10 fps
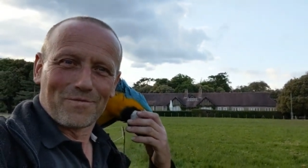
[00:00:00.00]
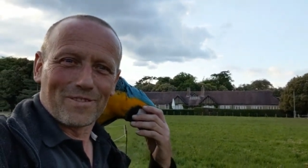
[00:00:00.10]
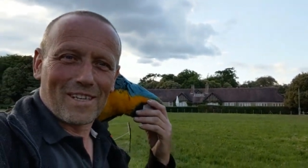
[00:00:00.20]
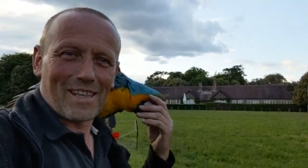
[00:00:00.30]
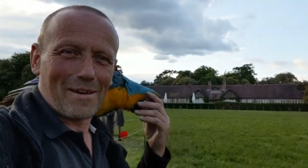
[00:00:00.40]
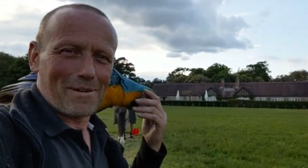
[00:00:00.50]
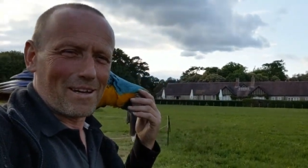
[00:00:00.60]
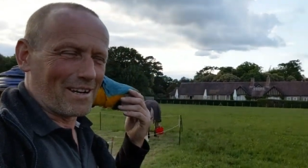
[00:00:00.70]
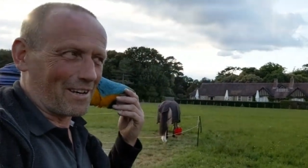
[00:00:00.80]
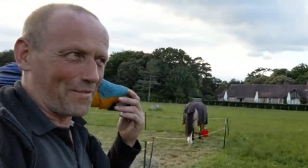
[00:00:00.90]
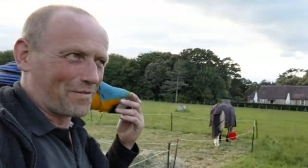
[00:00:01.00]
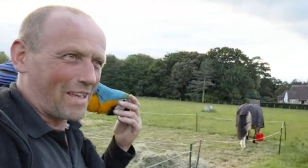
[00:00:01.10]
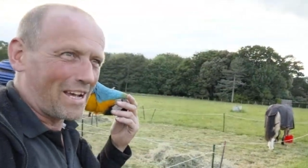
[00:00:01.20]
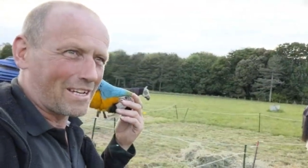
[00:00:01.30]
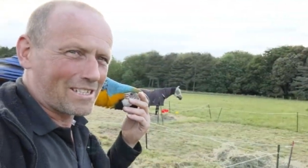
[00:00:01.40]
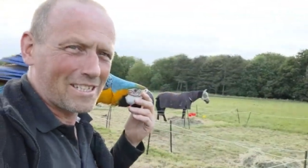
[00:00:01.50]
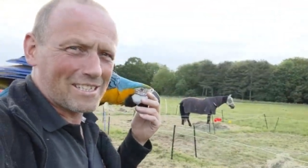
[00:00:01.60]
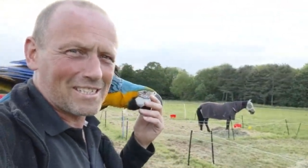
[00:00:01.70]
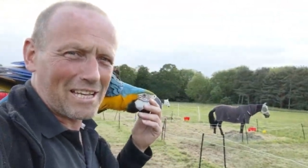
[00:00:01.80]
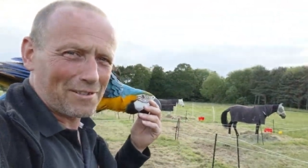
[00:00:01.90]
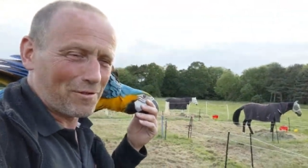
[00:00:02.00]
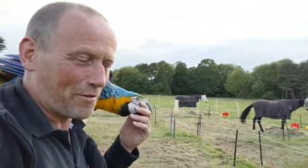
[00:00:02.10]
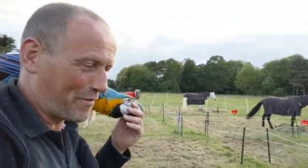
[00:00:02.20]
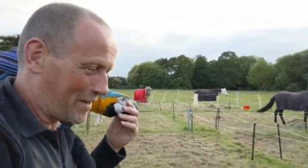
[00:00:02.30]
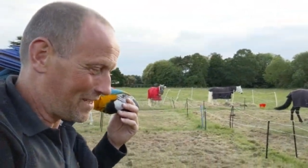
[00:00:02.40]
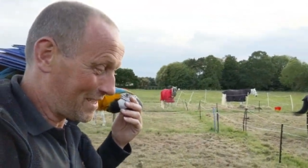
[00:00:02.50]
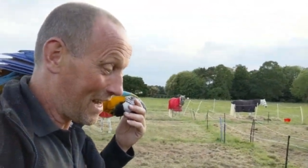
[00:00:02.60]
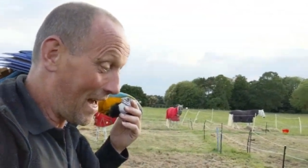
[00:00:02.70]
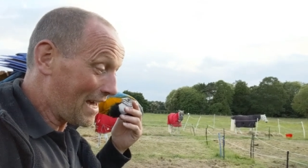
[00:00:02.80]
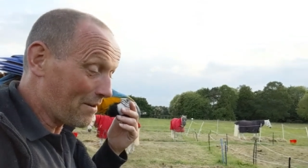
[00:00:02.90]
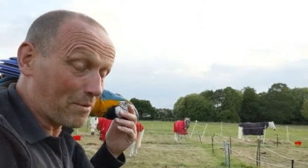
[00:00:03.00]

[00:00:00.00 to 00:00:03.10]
So there we are a successful first day.